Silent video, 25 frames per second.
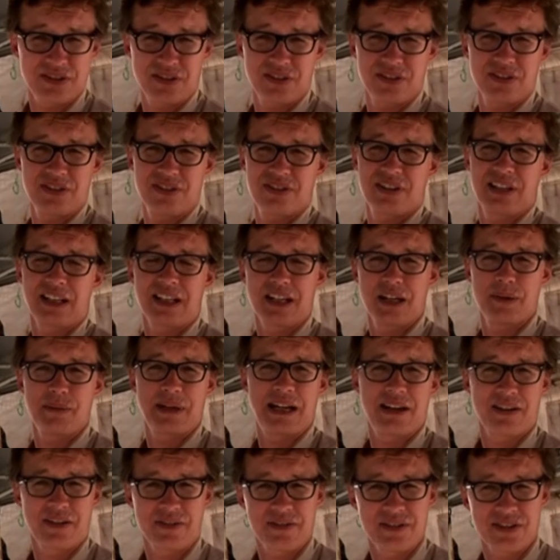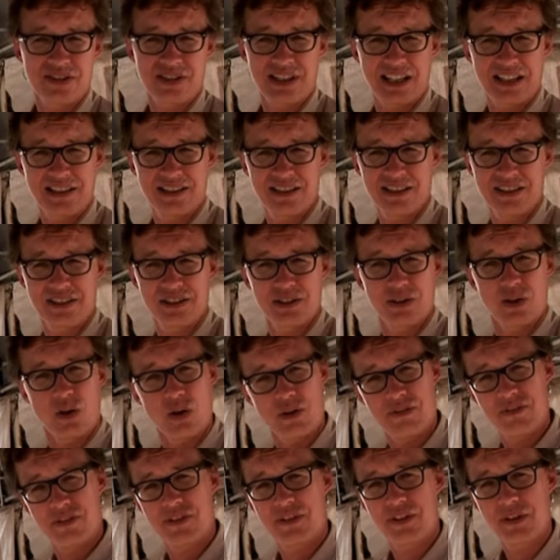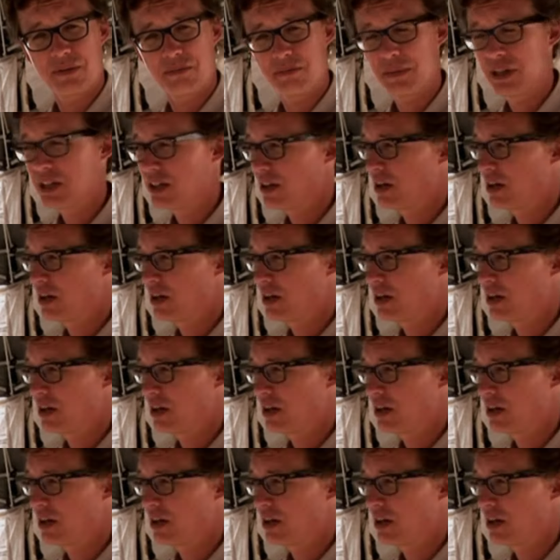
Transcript: as soon as they come out of the centre to offer them